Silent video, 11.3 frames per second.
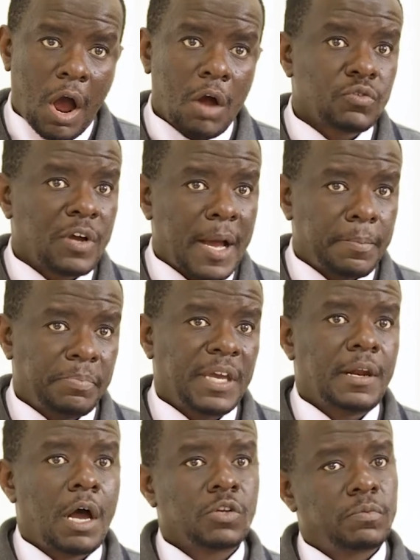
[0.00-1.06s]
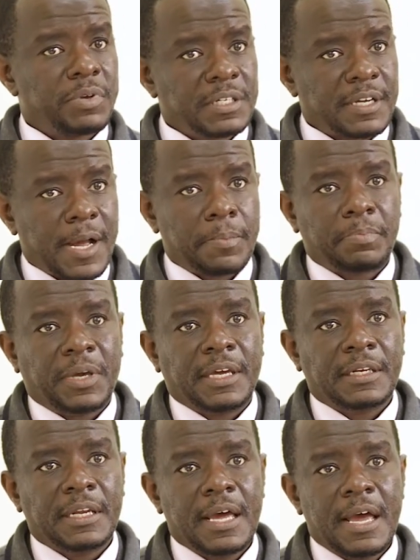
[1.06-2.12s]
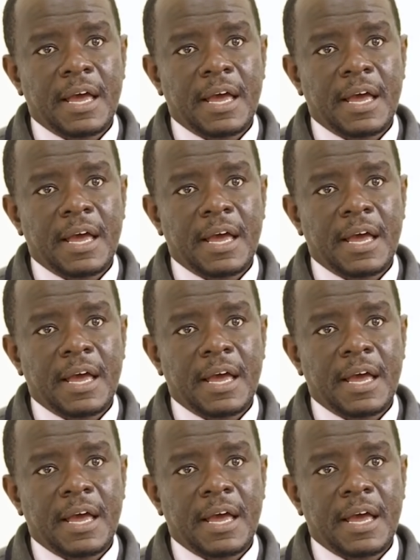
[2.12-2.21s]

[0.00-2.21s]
how to campaign, how to build a campaign,